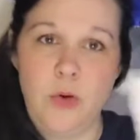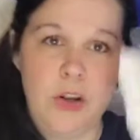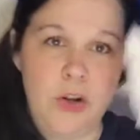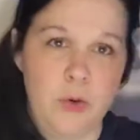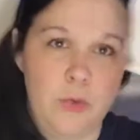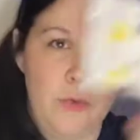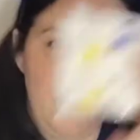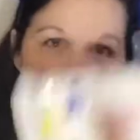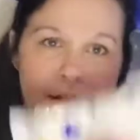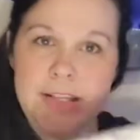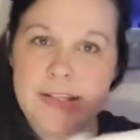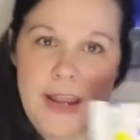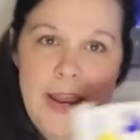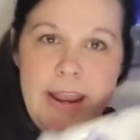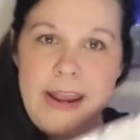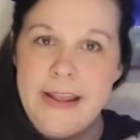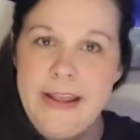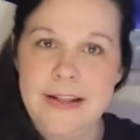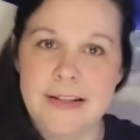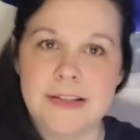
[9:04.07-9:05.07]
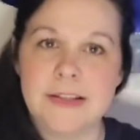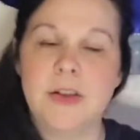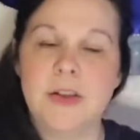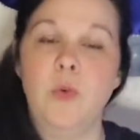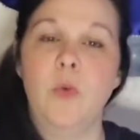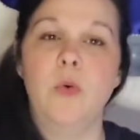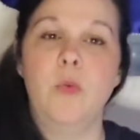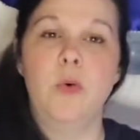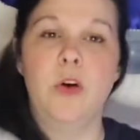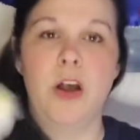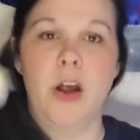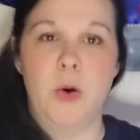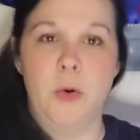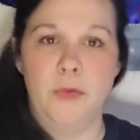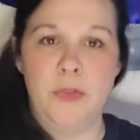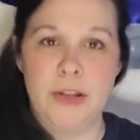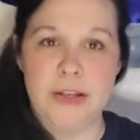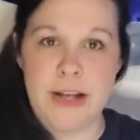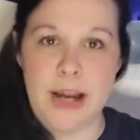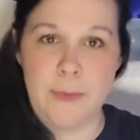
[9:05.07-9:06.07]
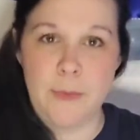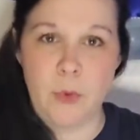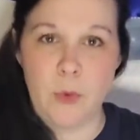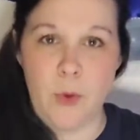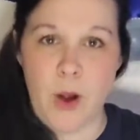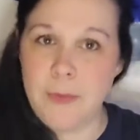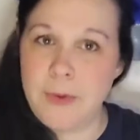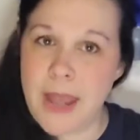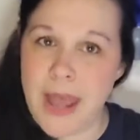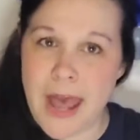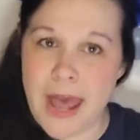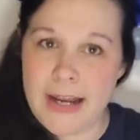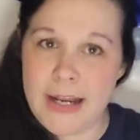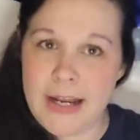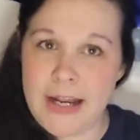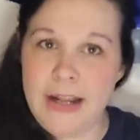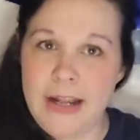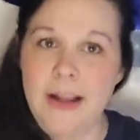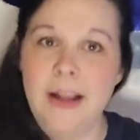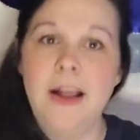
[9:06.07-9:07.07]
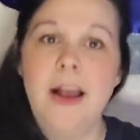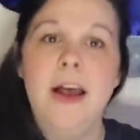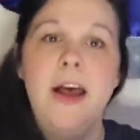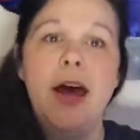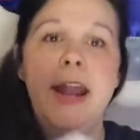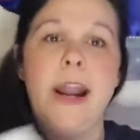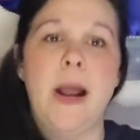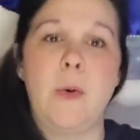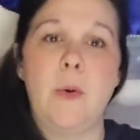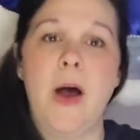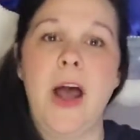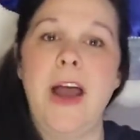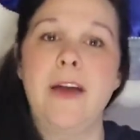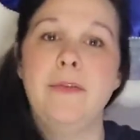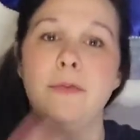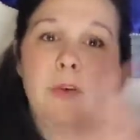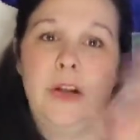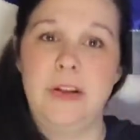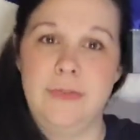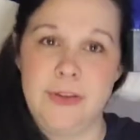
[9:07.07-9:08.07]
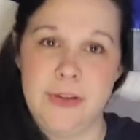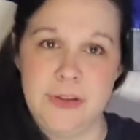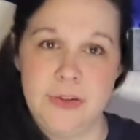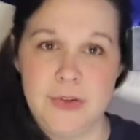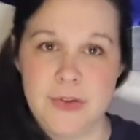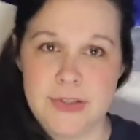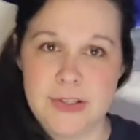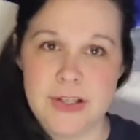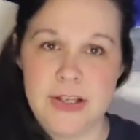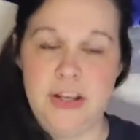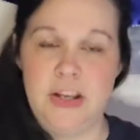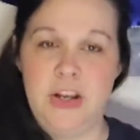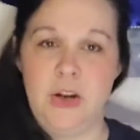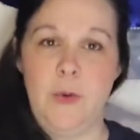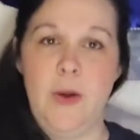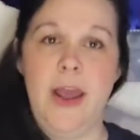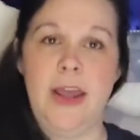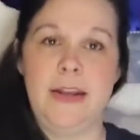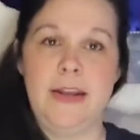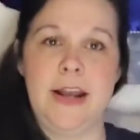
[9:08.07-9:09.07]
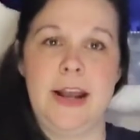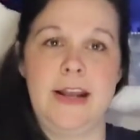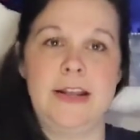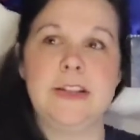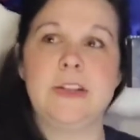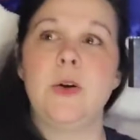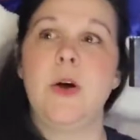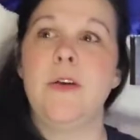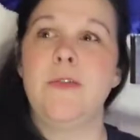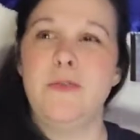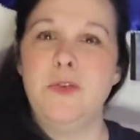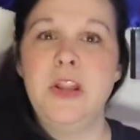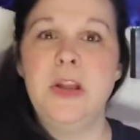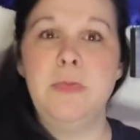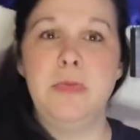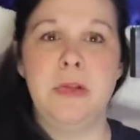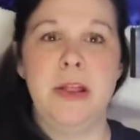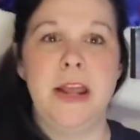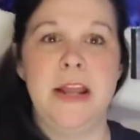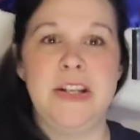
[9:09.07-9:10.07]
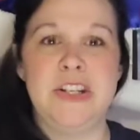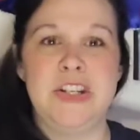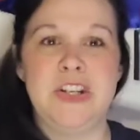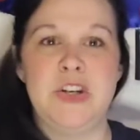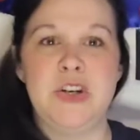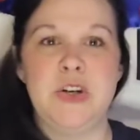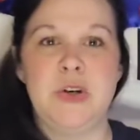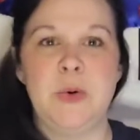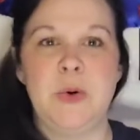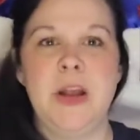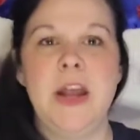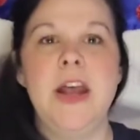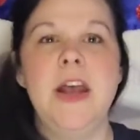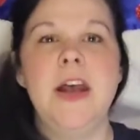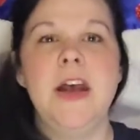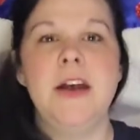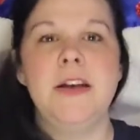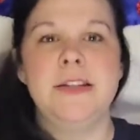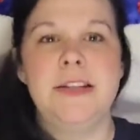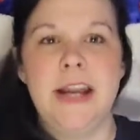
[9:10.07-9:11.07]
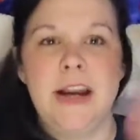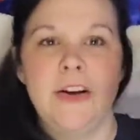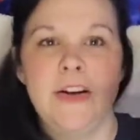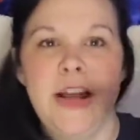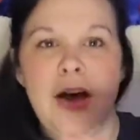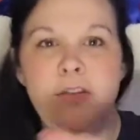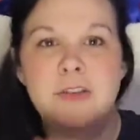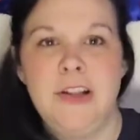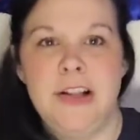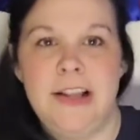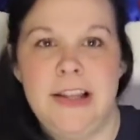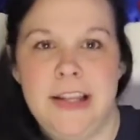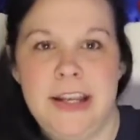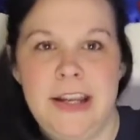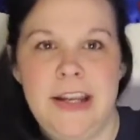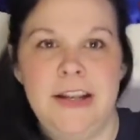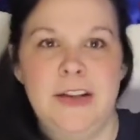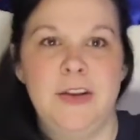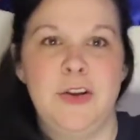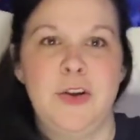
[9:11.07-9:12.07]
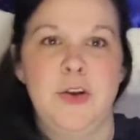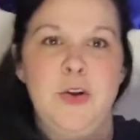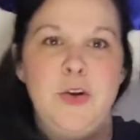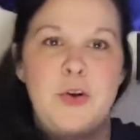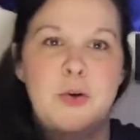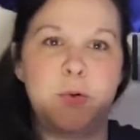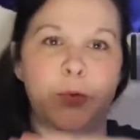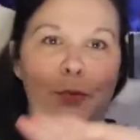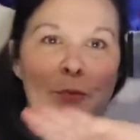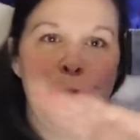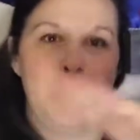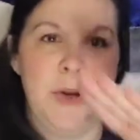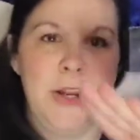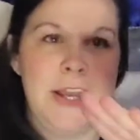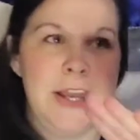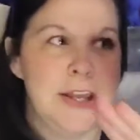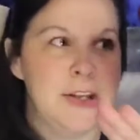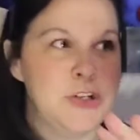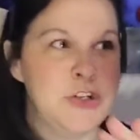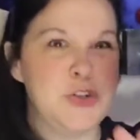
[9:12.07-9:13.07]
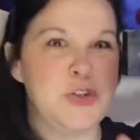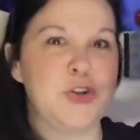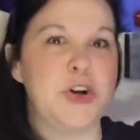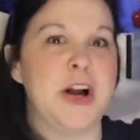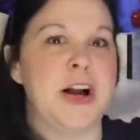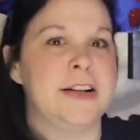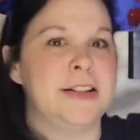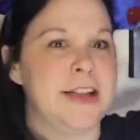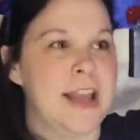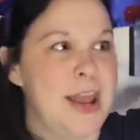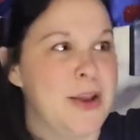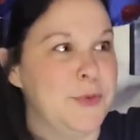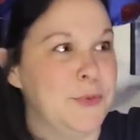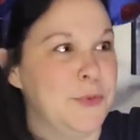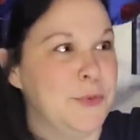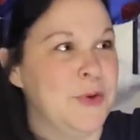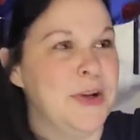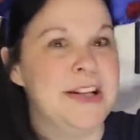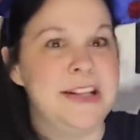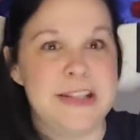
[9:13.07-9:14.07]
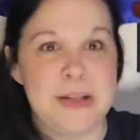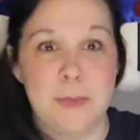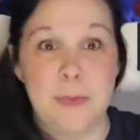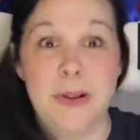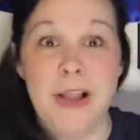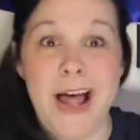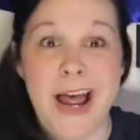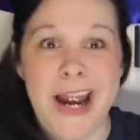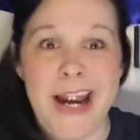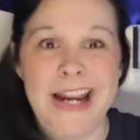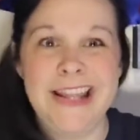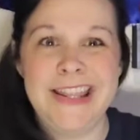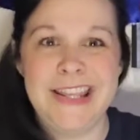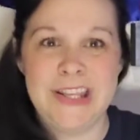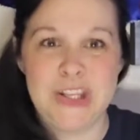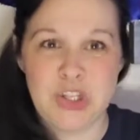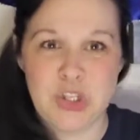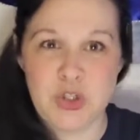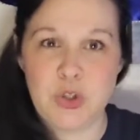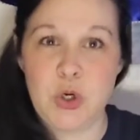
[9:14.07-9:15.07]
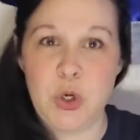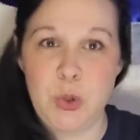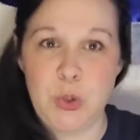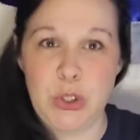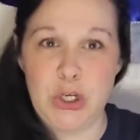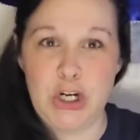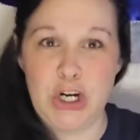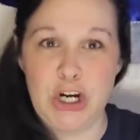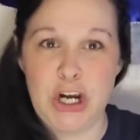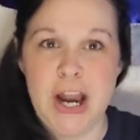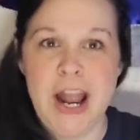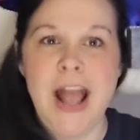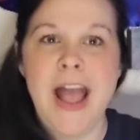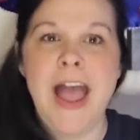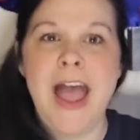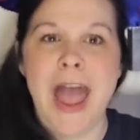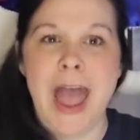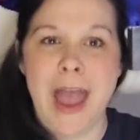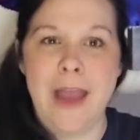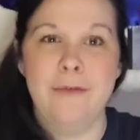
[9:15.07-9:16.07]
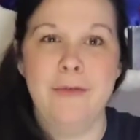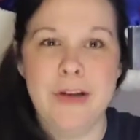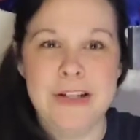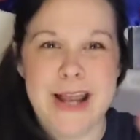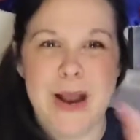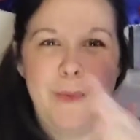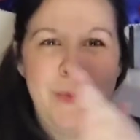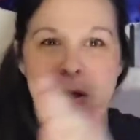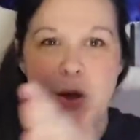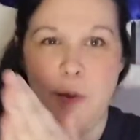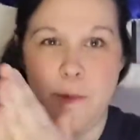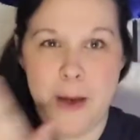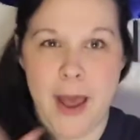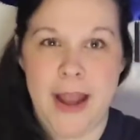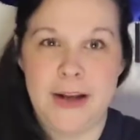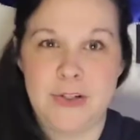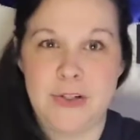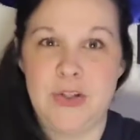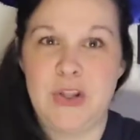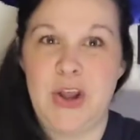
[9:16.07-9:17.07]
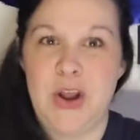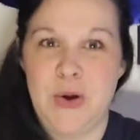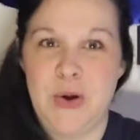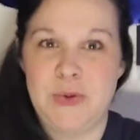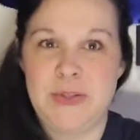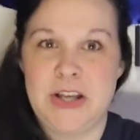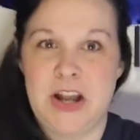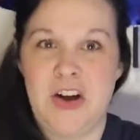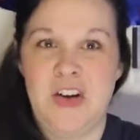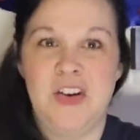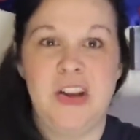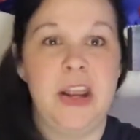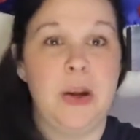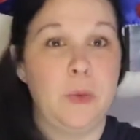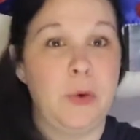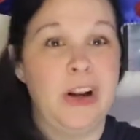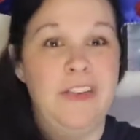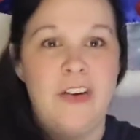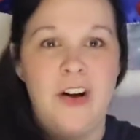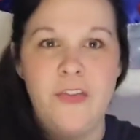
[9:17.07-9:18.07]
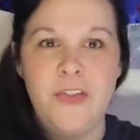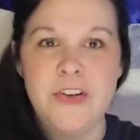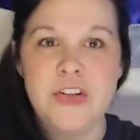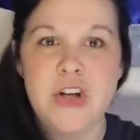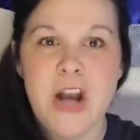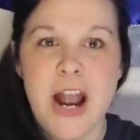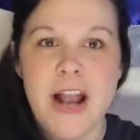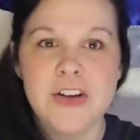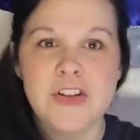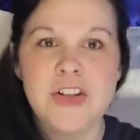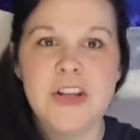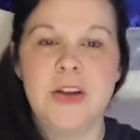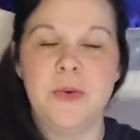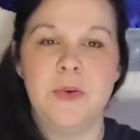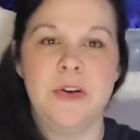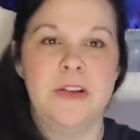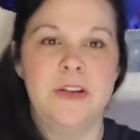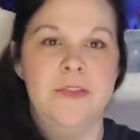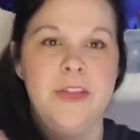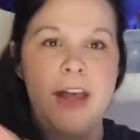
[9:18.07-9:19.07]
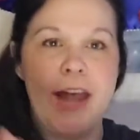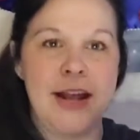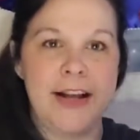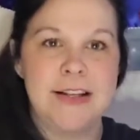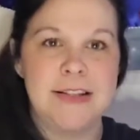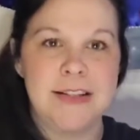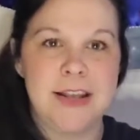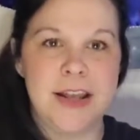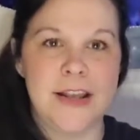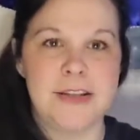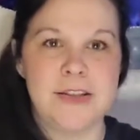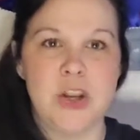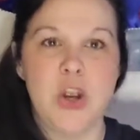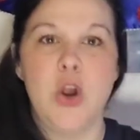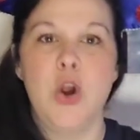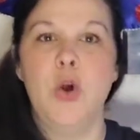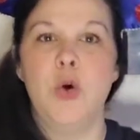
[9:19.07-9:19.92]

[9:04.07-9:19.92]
you know, face, hands. One will go in the diaper wipe caddy, and I will have refills, you know, at night. So I fully plan to tear down, clean, reconstruct, and resupply the stroller every time we go back to the hotel. Get rid of all the trash, get rid of the excess,